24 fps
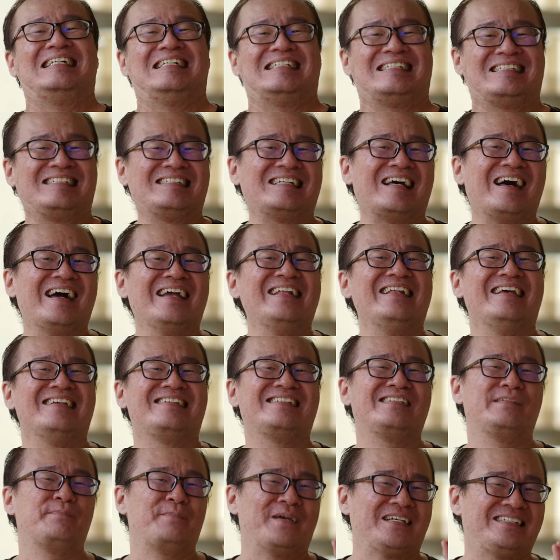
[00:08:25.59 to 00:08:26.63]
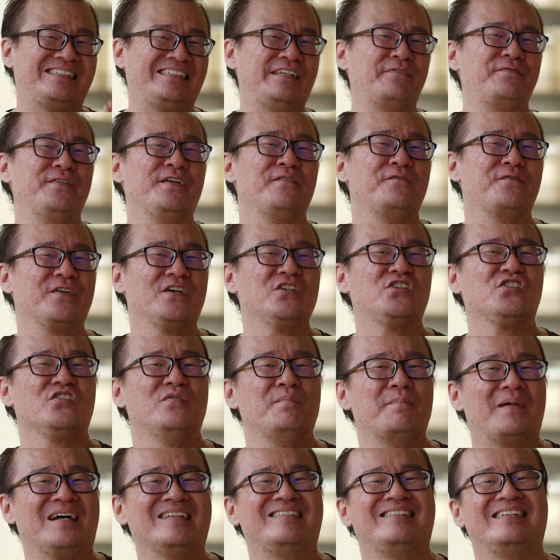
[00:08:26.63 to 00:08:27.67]
assign a specific function
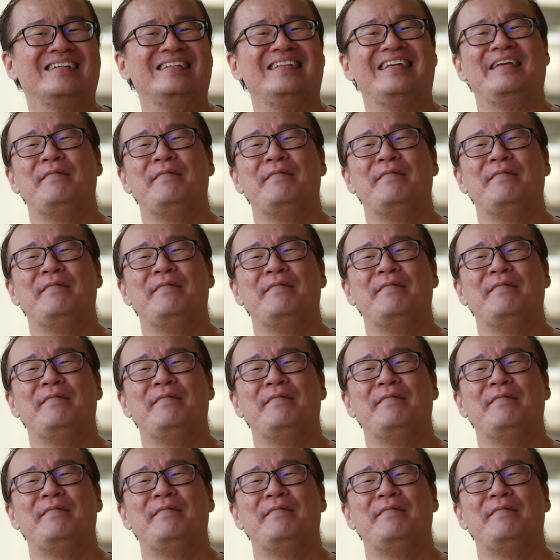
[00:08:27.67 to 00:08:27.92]
button